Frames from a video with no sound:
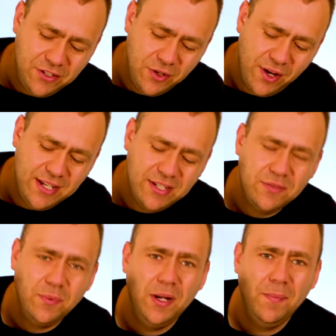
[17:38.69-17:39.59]
You'll notice
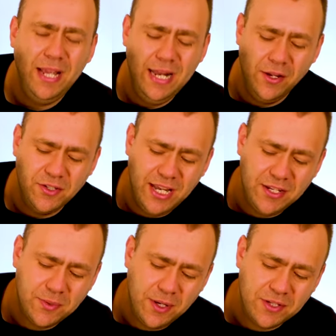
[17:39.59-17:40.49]
as when I'm hitting those keys
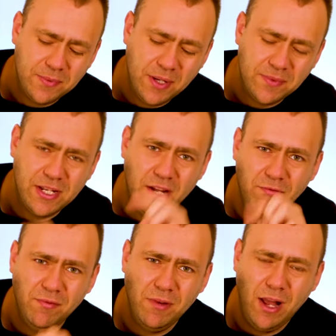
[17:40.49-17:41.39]
as well, sometimes I
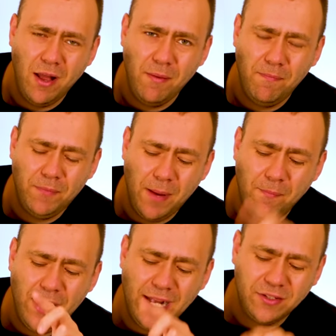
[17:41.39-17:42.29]
don't uh, come
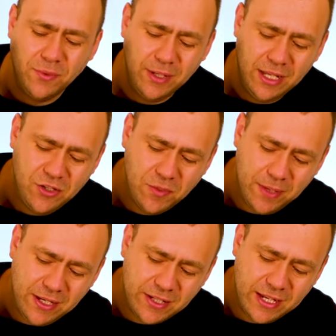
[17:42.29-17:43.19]
back to where they should
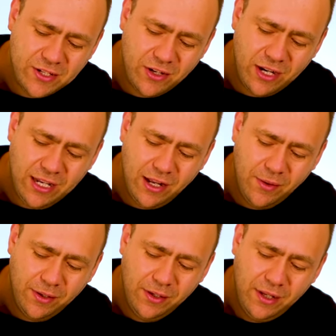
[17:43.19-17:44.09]
be. So they're slightly
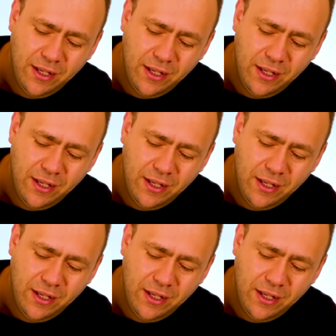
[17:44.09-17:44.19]
lower.